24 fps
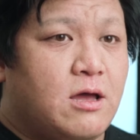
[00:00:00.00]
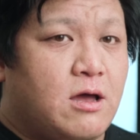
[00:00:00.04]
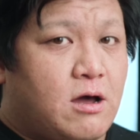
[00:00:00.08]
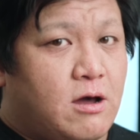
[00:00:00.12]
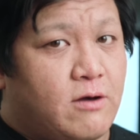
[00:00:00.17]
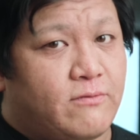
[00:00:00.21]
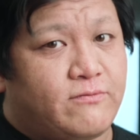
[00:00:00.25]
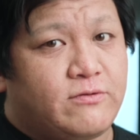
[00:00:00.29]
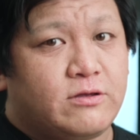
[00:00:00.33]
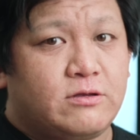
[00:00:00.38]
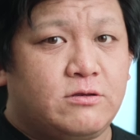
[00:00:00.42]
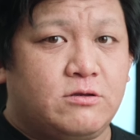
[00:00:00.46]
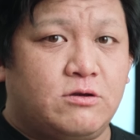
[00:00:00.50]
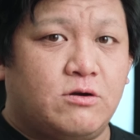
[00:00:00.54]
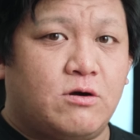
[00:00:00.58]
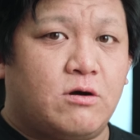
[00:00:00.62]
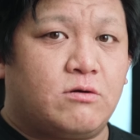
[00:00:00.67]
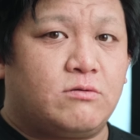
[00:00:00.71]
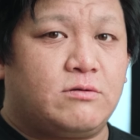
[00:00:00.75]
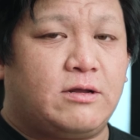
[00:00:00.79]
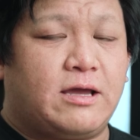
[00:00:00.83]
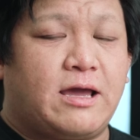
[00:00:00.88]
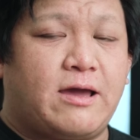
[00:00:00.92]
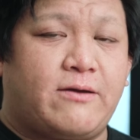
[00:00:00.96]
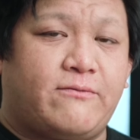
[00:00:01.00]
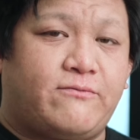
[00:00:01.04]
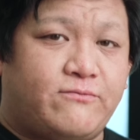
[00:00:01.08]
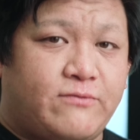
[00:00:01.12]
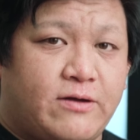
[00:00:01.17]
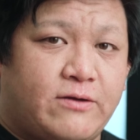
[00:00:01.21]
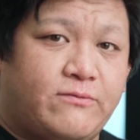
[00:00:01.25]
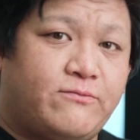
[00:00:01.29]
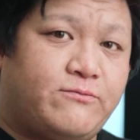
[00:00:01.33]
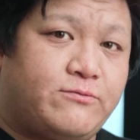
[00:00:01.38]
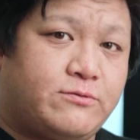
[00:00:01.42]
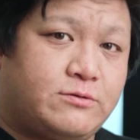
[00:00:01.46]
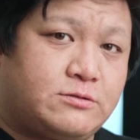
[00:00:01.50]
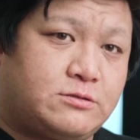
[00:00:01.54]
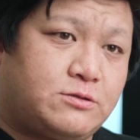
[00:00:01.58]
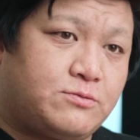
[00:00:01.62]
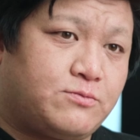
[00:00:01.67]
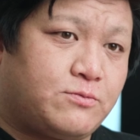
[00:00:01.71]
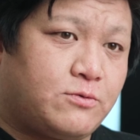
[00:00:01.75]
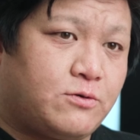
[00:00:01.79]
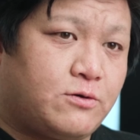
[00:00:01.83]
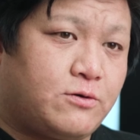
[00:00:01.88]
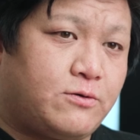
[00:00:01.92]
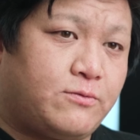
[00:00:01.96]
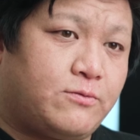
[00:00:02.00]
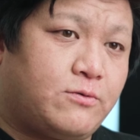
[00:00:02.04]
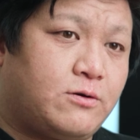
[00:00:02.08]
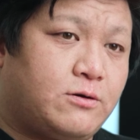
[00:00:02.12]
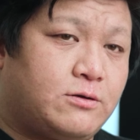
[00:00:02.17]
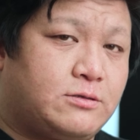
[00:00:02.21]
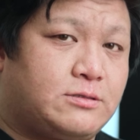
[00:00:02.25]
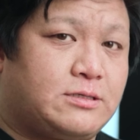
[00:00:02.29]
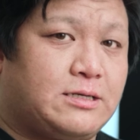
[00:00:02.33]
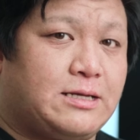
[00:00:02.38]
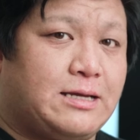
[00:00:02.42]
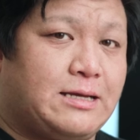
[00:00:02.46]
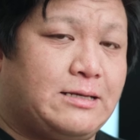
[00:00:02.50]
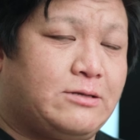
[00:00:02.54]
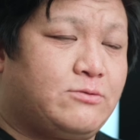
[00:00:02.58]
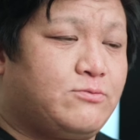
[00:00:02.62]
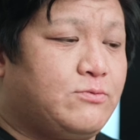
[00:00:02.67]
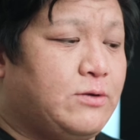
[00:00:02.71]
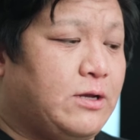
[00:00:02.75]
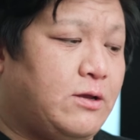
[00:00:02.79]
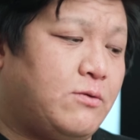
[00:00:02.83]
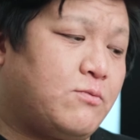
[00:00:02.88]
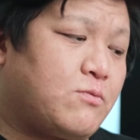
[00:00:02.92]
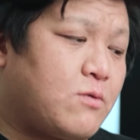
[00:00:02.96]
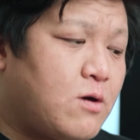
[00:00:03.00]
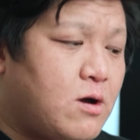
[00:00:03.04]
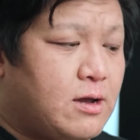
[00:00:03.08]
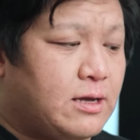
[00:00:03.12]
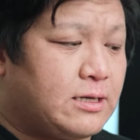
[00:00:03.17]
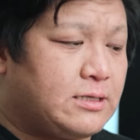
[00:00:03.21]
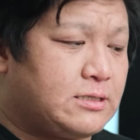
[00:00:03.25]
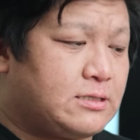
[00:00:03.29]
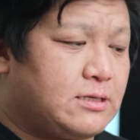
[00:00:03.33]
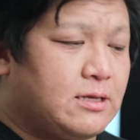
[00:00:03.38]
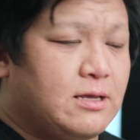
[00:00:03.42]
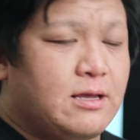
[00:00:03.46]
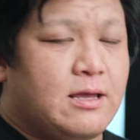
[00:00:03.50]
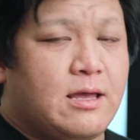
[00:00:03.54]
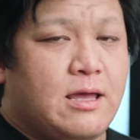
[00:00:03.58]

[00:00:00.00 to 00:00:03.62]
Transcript: Often you only have fast forward and rewind.